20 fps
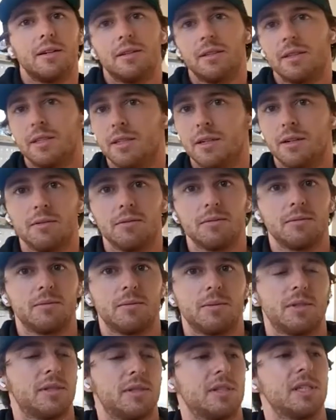
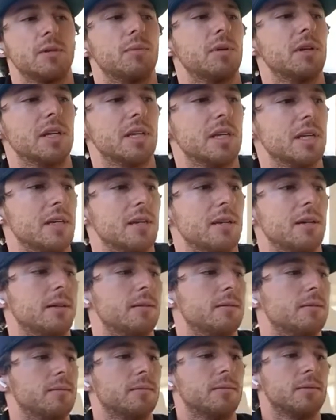CBD,
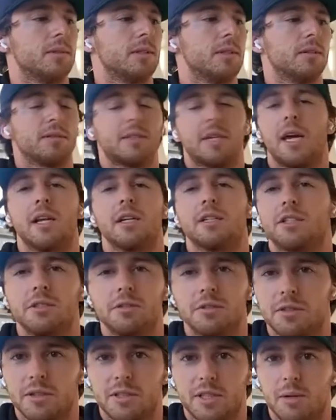tennis
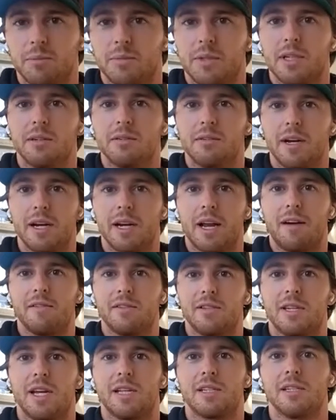shoes or something, right?
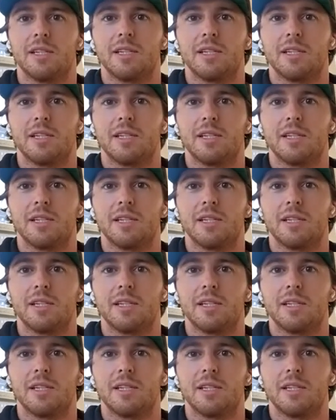Obviously, that's an